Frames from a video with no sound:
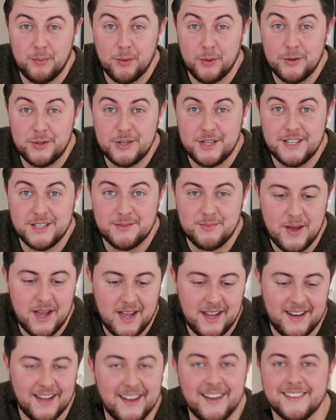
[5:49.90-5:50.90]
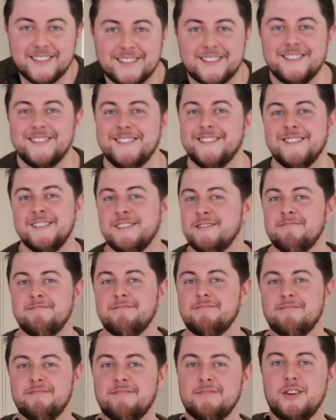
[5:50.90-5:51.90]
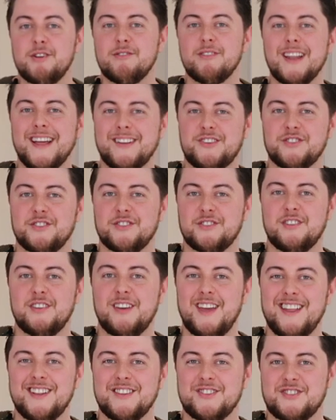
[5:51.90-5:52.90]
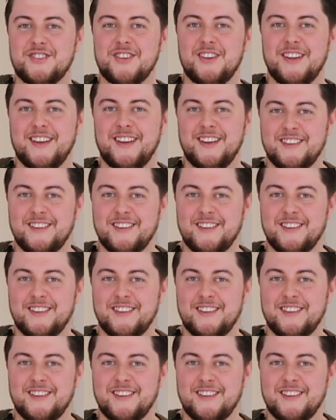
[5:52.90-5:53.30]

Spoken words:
blue cheese mayonnaise. You're a legend, instantly